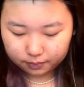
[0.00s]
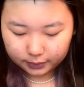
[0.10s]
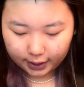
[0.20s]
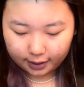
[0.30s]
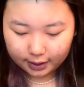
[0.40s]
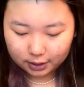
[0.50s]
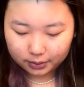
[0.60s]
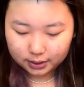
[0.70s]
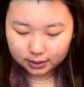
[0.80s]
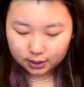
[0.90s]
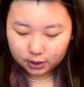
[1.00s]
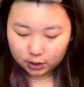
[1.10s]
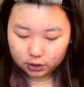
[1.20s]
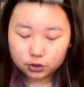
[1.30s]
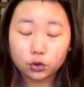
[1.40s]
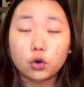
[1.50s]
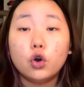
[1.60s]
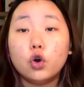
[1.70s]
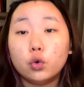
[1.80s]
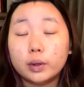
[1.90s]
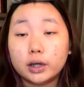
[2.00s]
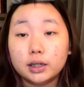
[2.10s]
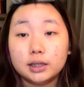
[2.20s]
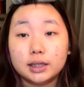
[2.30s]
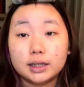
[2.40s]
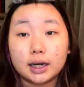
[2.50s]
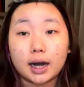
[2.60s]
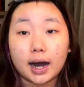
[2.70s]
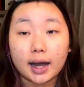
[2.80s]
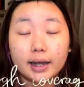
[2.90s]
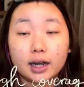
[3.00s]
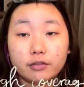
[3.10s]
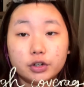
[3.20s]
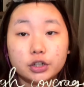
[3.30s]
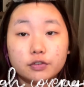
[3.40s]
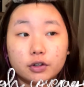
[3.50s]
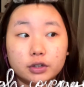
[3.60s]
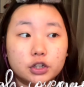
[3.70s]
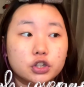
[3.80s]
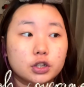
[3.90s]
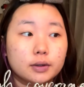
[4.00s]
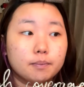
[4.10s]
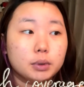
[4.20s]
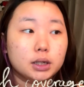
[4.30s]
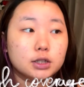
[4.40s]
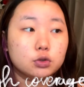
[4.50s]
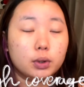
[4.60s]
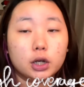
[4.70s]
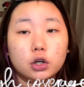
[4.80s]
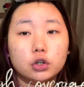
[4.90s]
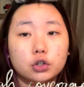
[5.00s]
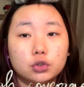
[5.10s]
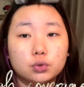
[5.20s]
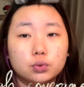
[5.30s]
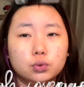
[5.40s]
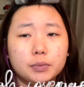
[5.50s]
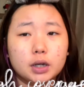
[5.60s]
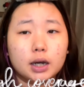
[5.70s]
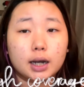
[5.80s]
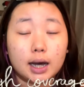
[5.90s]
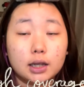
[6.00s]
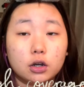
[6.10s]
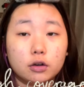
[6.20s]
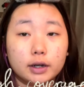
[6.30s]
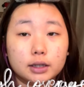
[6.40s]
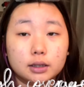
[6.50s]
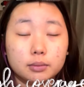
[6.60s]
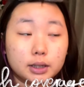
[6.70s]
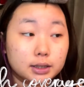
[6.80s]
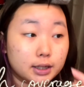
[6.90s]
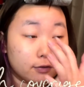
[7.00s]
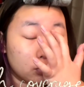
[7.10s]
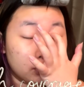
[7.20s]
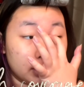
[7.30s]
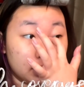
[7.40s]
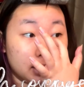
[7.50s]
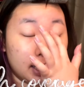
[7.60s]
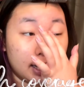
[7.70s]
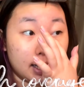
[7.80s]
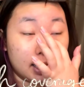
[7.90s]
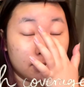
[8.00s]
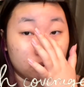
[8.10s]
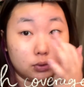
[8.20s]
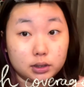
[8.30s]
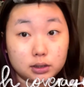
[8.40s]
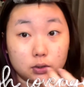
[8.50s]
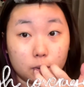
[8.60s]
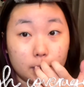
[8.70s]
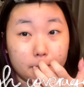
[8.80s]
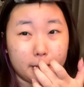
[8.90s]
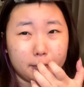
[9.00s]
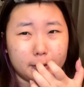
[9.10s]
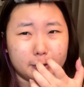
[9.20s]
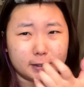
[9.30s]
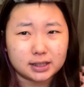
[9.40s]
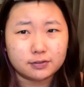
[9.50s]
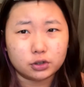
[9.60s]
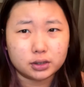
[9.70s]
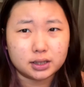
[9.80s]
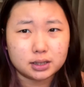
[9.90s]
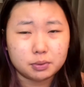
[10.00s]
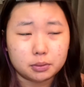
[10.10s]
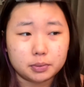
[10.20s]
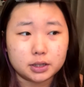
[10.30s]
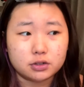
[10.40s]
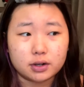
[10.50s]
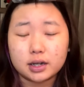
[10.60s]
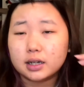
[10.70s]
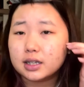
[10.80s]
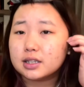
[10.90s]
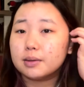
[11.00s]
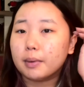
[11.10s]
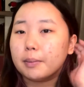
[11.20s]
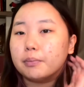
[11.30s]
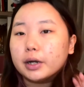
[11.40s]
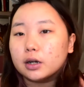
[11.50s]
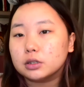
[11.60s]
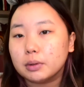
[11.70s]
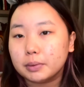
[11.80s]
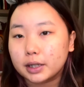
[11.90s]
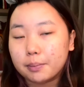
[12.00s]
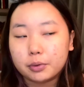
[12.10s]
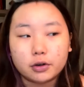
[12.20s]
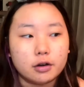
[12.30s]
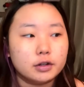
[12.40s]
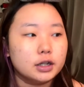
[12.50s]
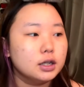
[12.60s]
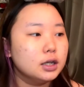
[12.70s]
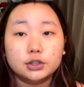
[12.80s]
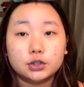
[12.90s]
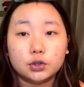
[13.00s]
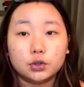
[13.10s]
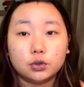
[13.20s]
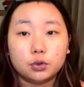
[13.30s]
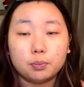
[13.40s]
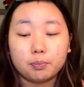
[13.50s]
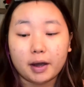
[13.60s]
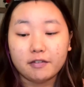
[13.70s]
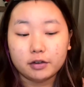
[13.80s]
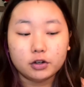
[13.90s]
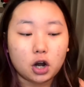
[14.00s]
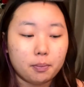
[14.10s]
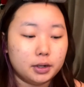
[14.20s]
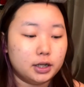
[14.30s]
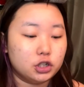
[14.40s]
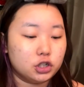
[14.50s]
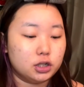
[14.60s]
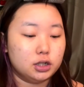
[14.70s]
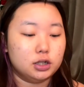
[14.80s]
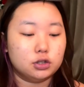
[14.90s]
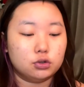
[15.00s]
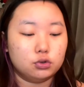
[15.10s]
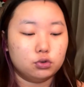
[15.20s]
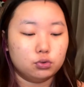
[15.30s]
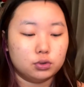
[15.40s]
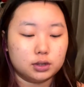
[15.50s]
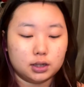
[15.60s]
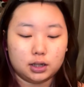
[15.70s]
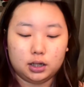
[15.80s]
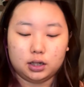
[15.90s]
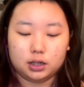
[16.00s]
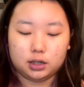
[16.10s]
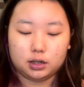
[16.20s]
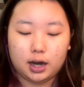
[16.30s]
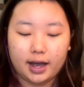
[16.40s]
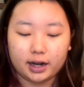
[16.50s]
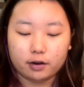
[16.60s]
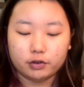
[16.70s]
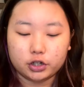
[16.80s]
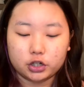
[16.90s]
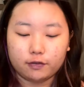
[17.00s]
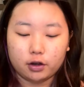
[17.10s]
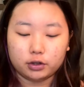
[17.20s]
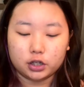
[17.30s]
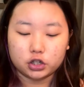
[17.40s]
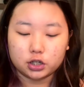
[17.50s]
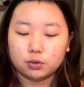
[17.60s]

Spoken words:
Yeah, anyways, so we're gonna need a high coverage foundation because we're not gonna use a color corrector because I have no money and I'm too lazy to go and buy one just for this purpose, right? Because breakouts might be temporary. So my favorite combination is to use a high coverage foundation.